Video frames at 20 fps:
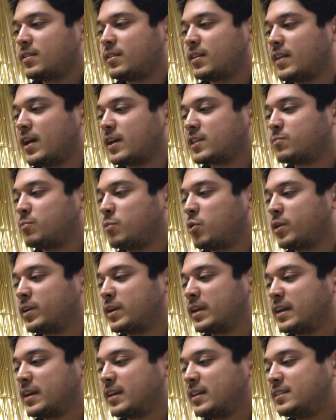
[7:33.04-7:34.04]
The next
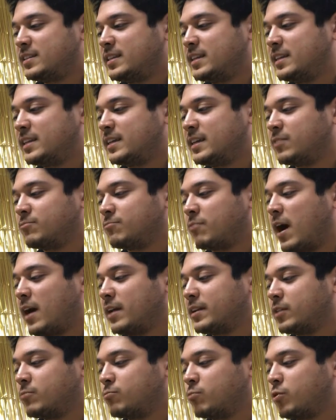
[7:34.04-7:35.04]
morning, Tiki and
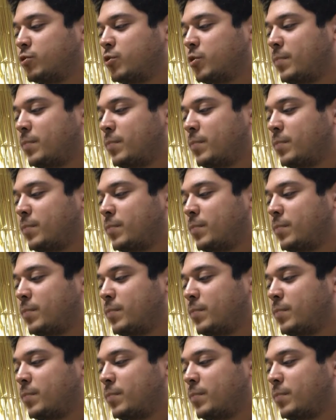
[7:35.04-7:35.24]
Rondé rode